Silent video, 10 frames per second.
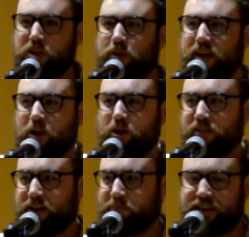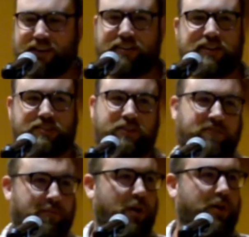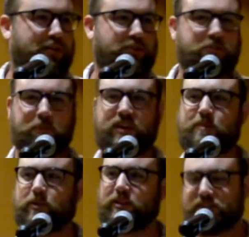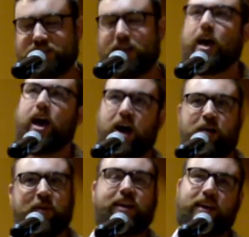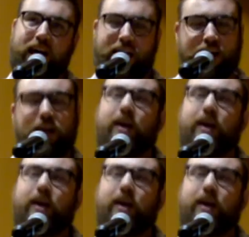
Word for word: You get all that recognition from all those people, and you say, Oh my God,